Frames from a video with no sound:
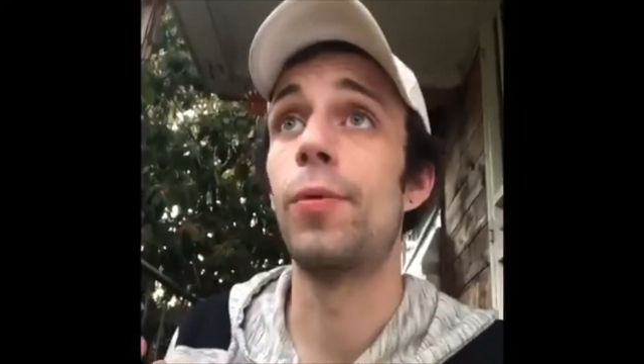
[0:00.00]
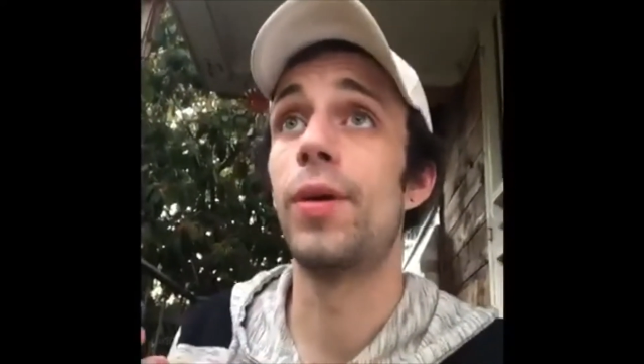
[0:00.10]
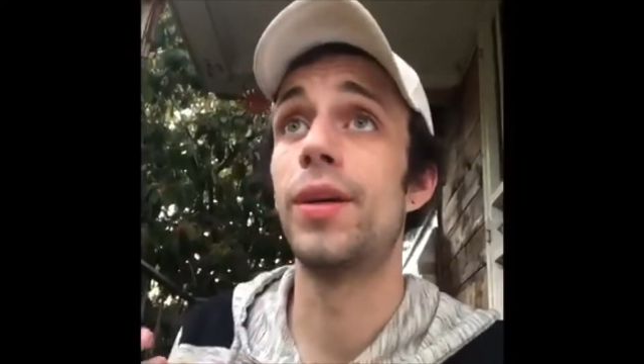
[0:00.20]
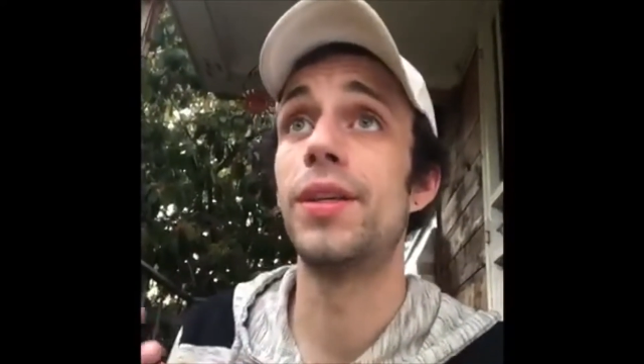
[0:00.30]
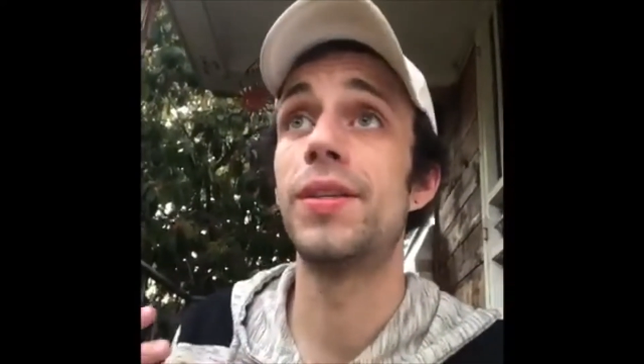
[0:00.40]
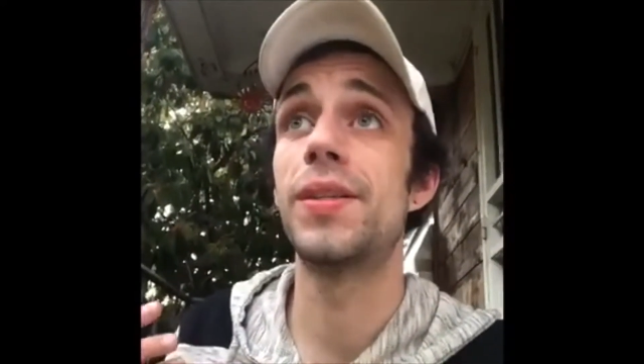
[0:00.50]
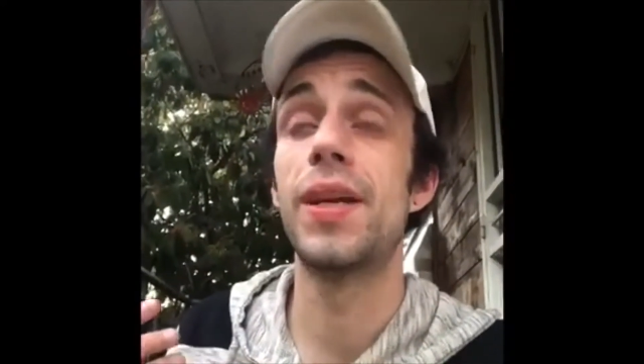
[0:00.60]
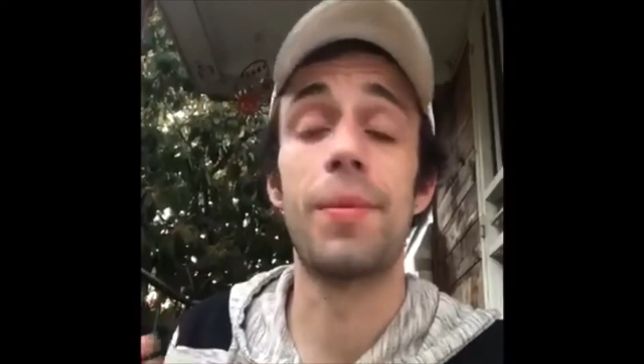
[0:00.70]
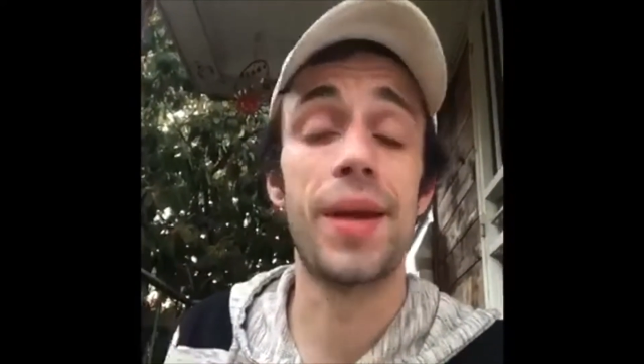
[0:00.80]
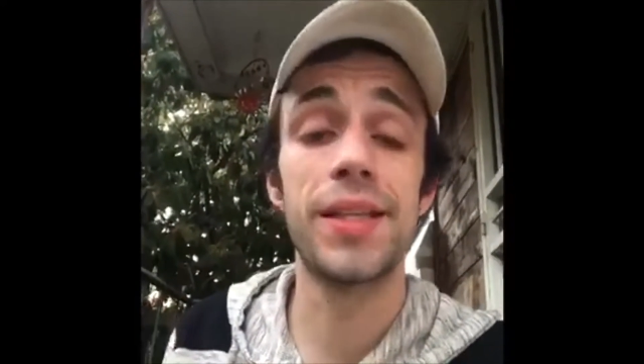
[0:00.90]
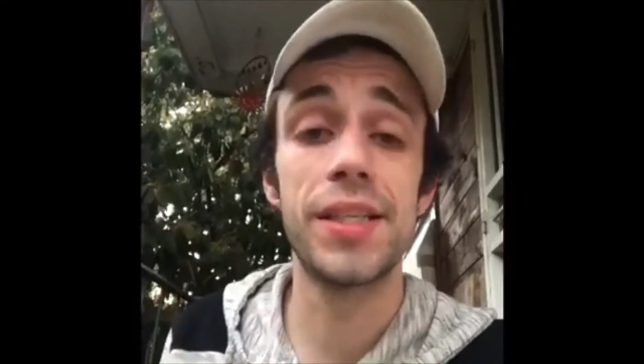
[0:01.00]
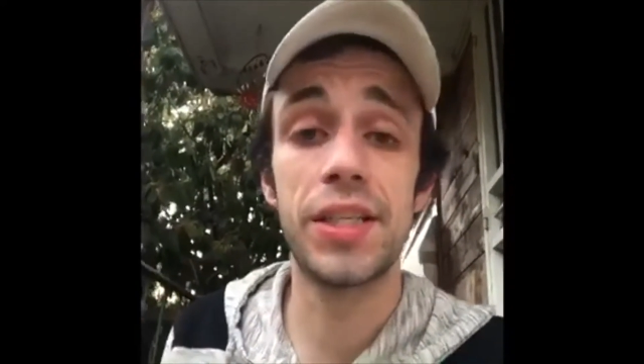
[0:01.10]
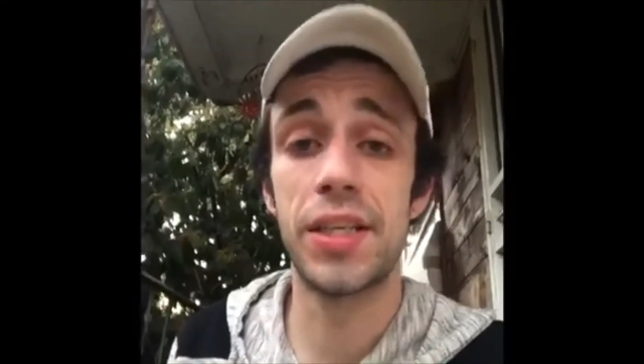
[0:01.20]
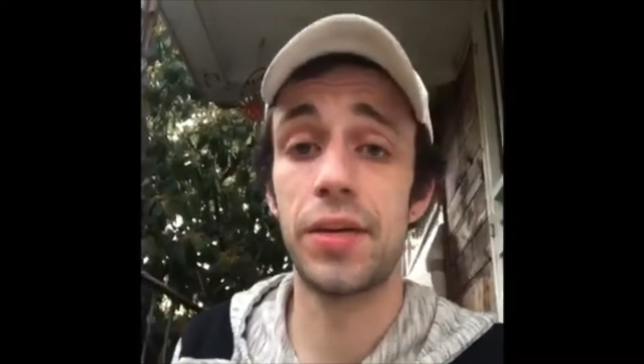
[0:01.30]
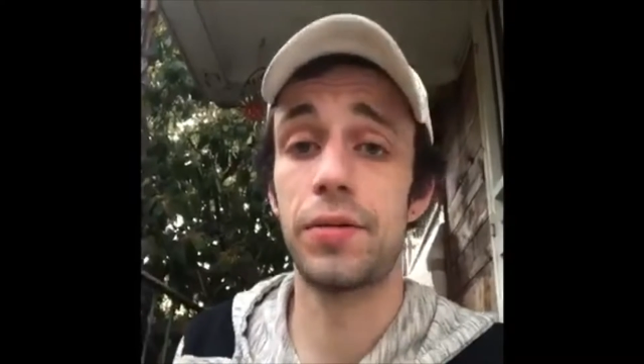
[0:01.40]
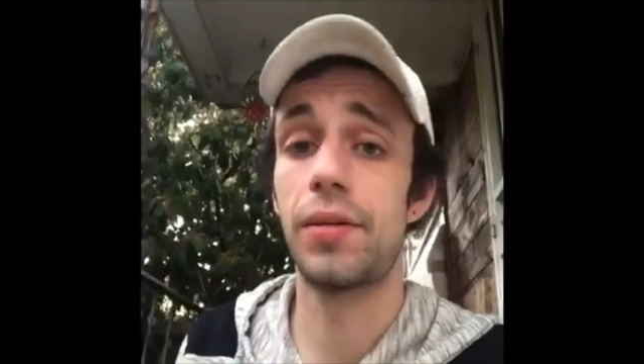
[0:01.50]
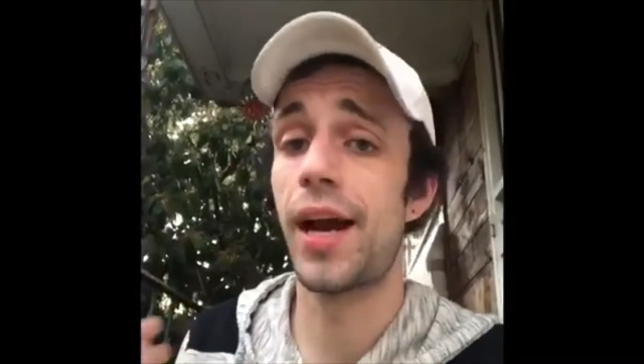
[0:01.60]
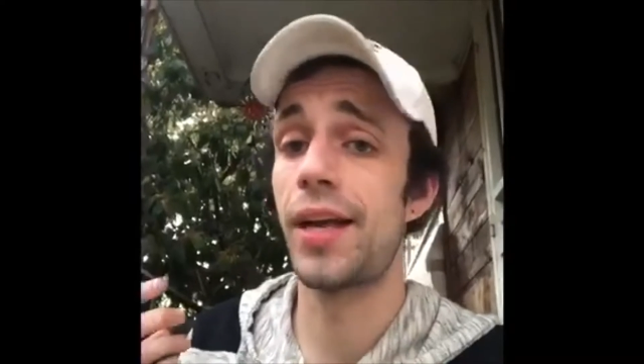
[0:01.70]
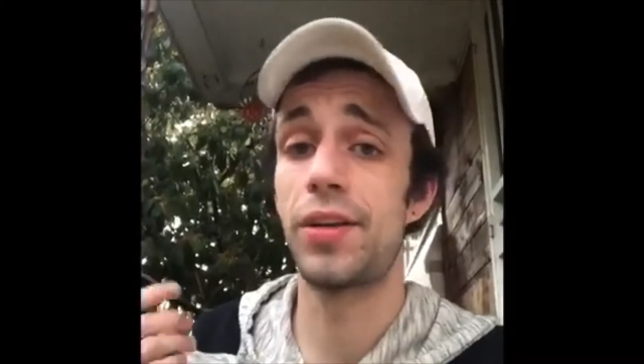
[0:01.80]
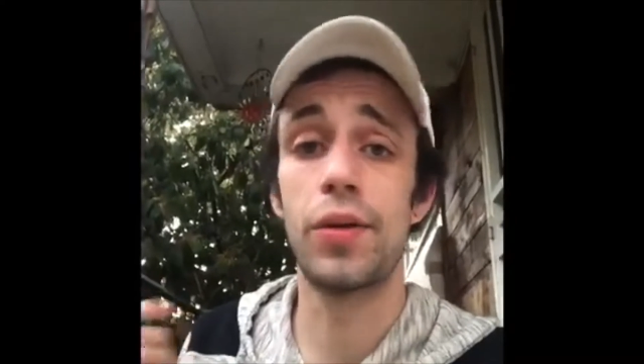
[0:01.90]
It was an amazing deal.
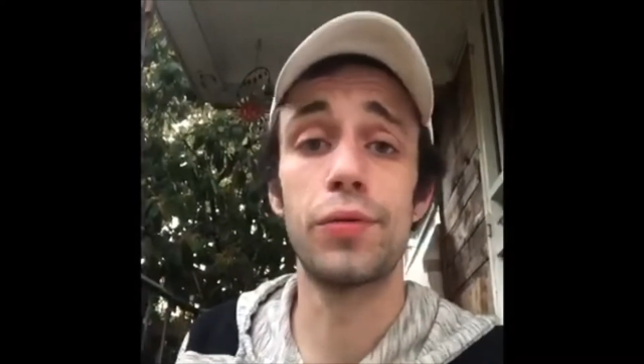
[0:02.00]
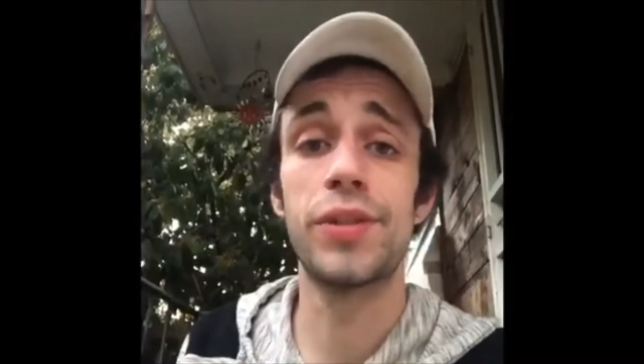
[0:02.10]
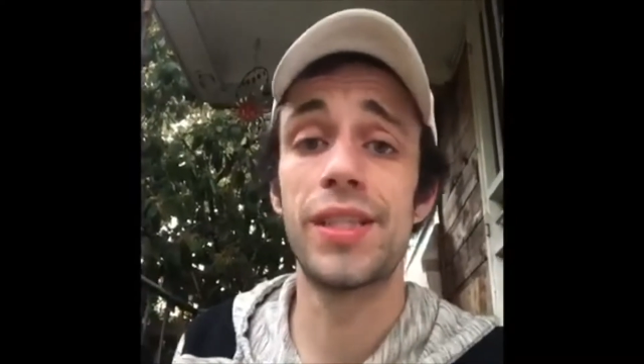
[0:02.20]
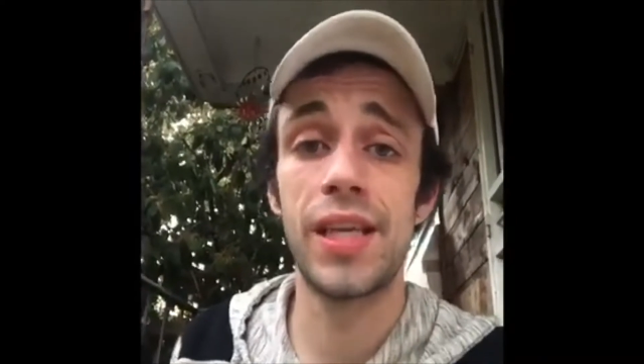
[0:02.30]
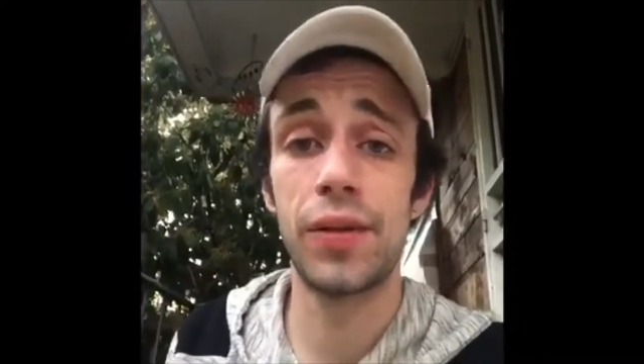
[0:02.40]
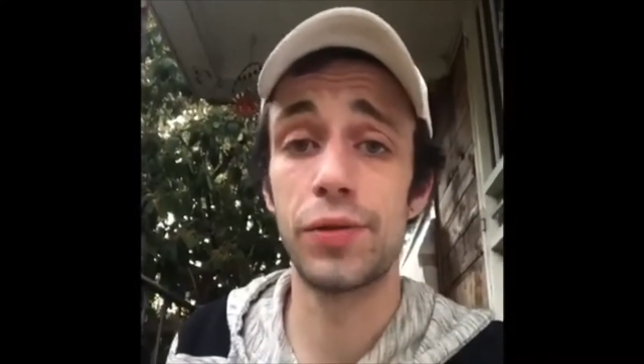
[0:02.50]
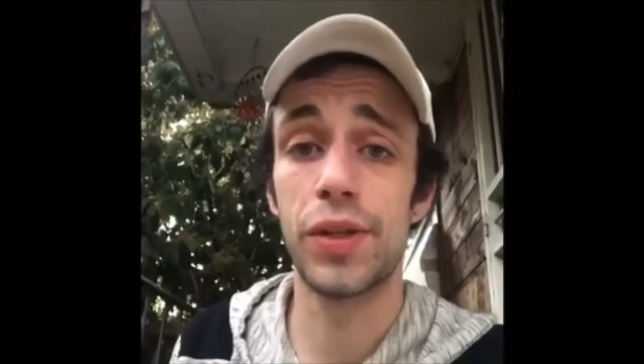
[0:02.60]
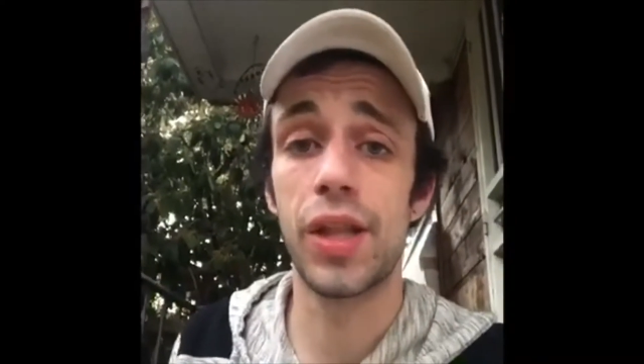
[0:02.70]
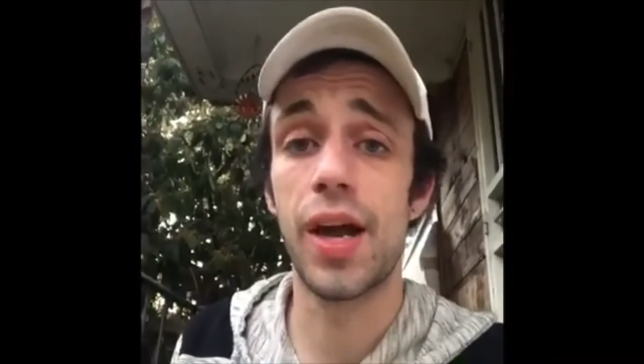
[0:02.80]
I don't see those a